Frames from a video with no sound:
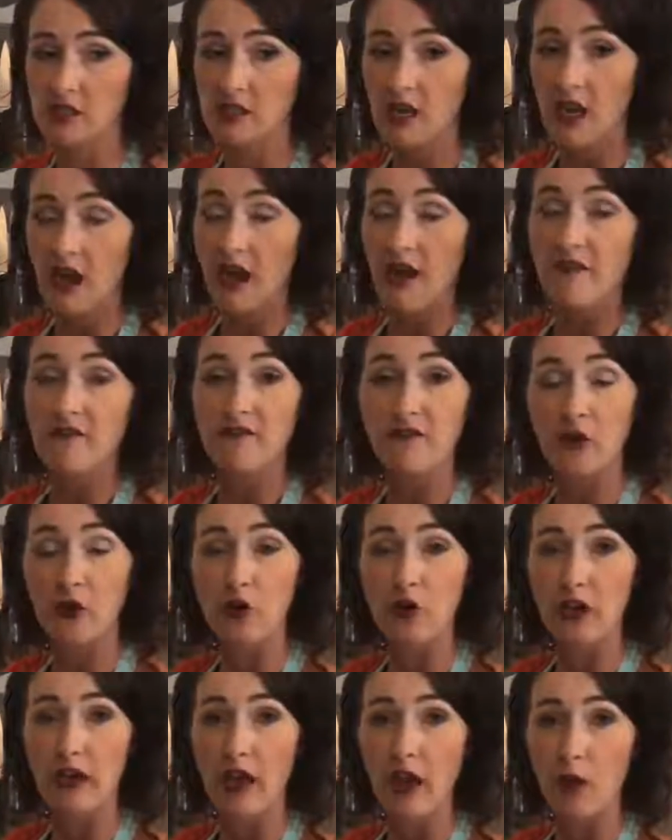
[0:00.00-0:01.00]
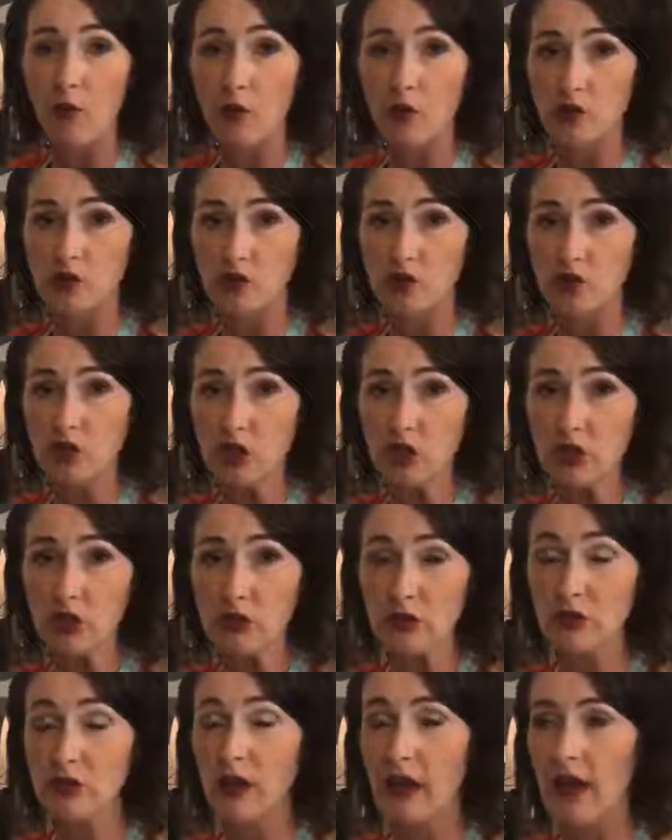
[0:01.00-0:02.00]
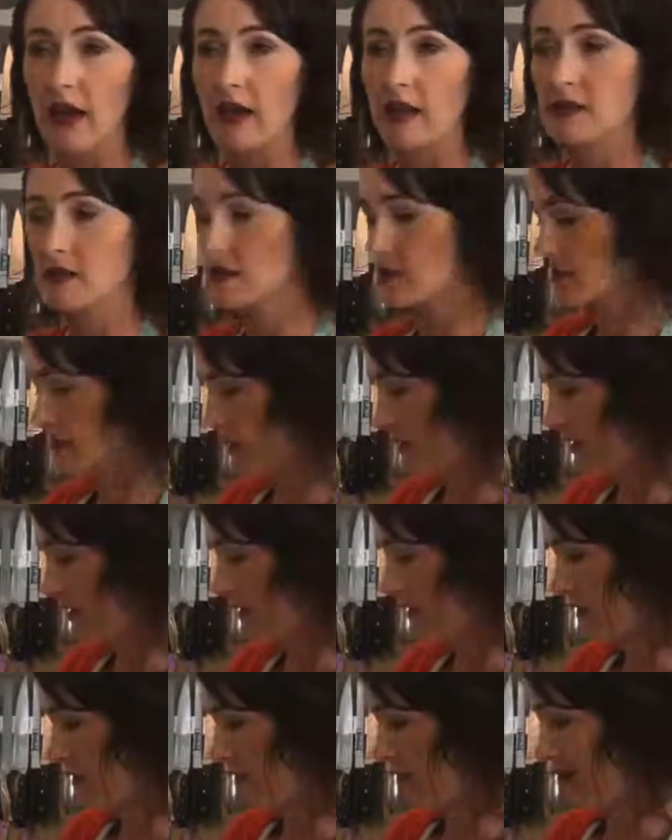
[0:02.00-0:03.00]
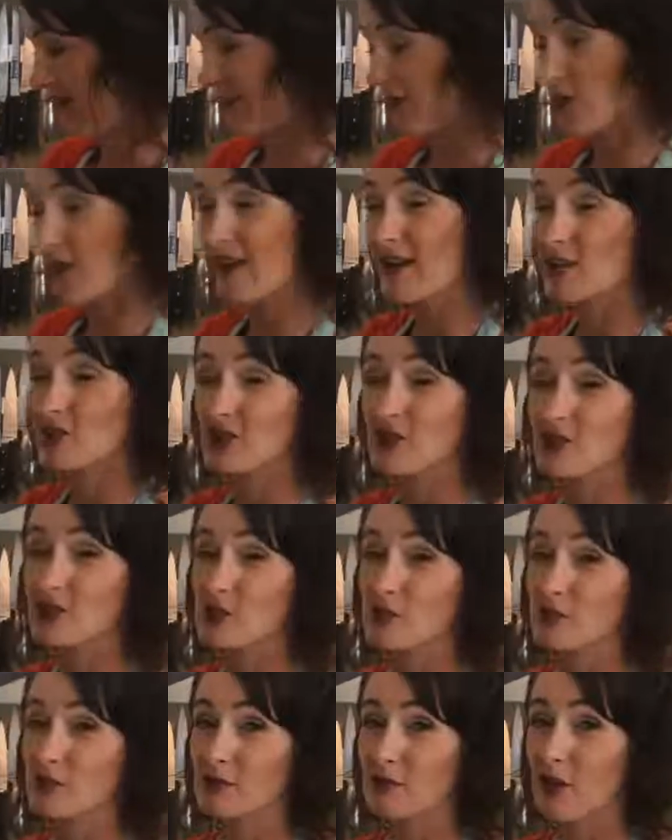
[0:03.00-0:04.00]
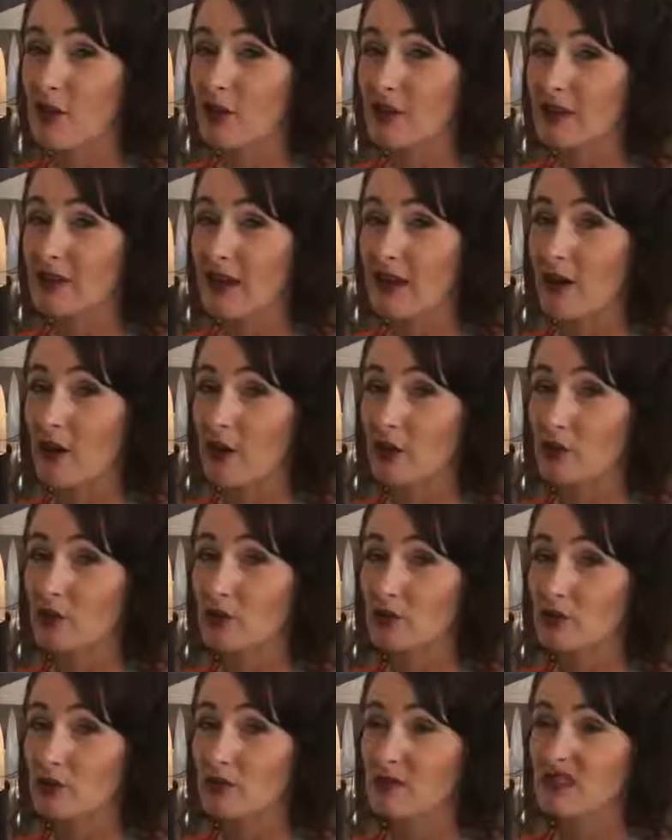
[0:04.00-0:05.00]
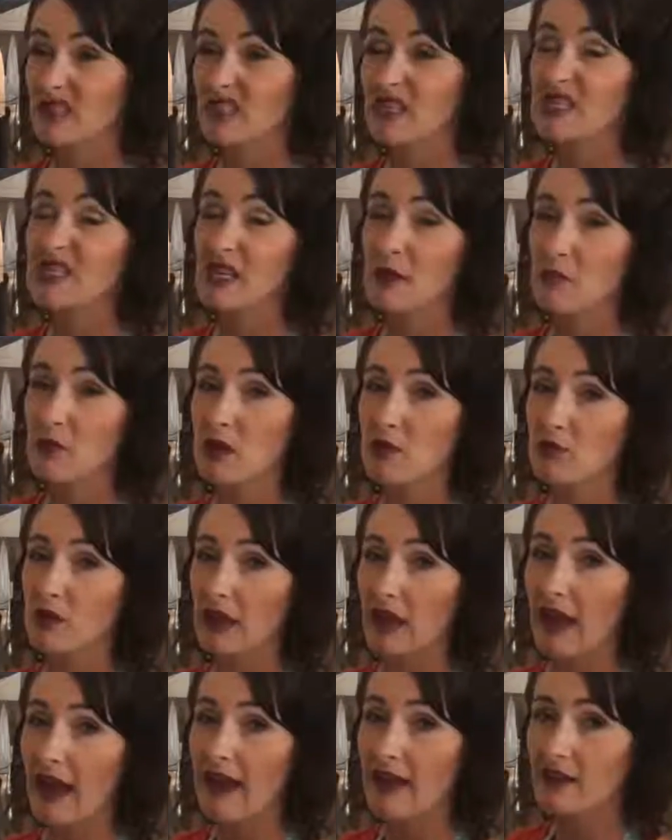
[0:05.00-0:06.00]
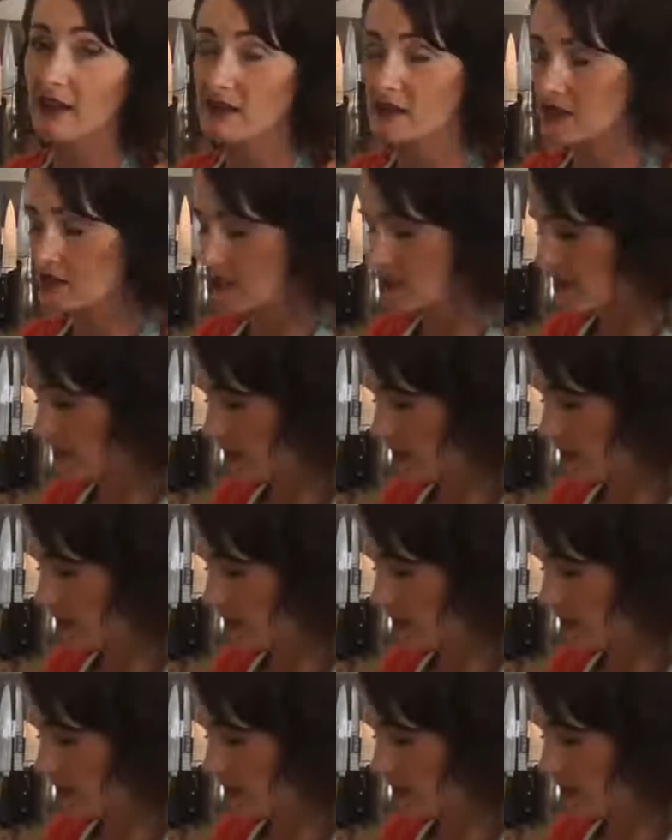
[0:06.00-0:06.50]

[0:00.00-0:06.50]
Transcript: figuring out what to do. And, uh, and I actually just wanted a holiday I could semi-relax.